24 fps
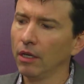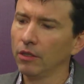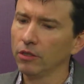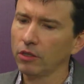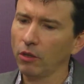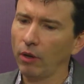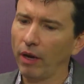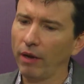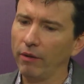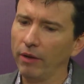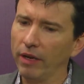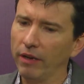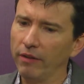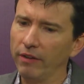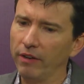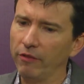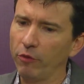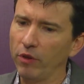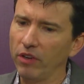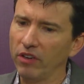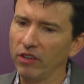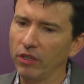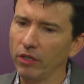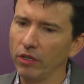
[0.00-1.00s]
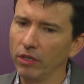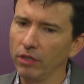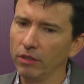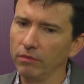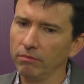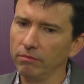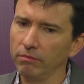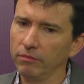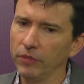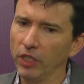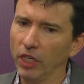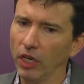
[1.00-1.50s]
So if we
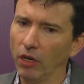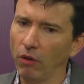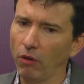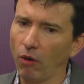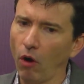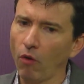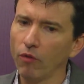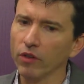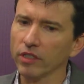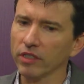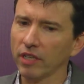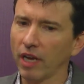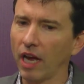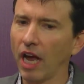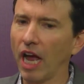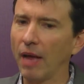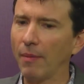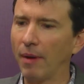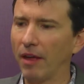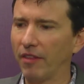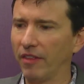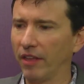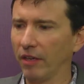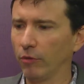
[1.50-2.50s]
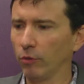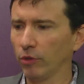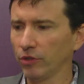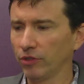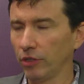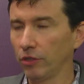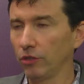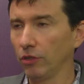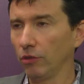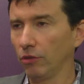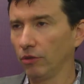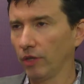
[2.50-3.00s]
could, over time, I think we'll
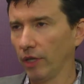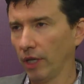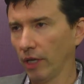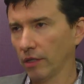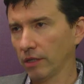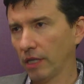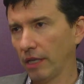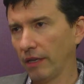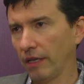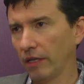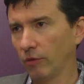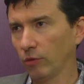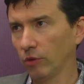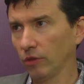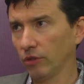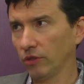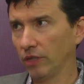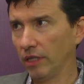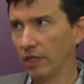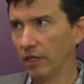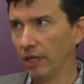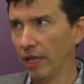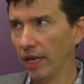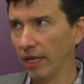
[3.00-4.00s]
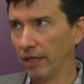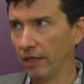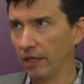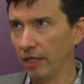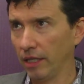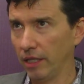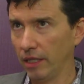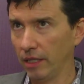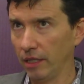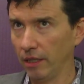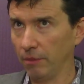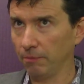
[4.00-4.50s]
see two things. I think we'll see that
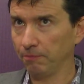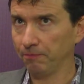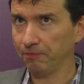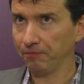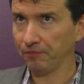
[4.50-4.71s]
the